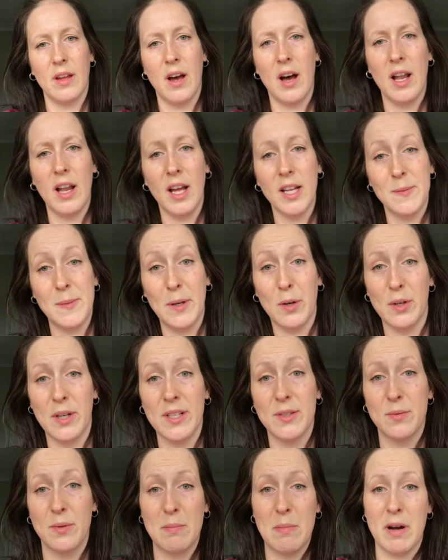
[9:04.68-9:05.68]
I like to be
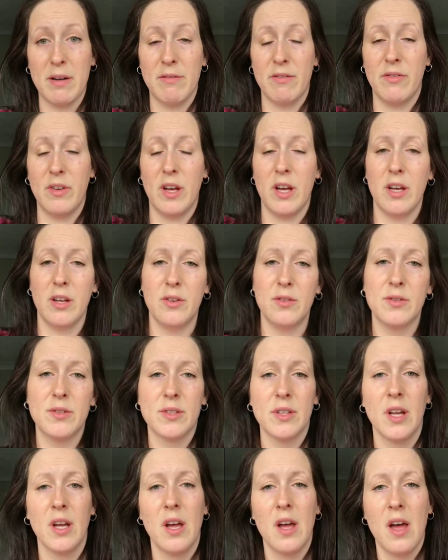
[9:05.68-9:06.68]
honest with my
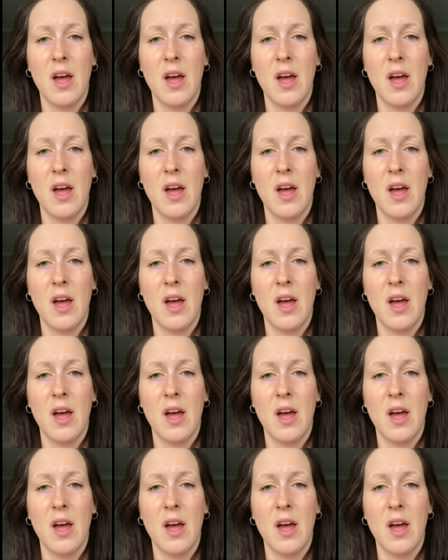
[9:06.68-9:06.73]
reviews,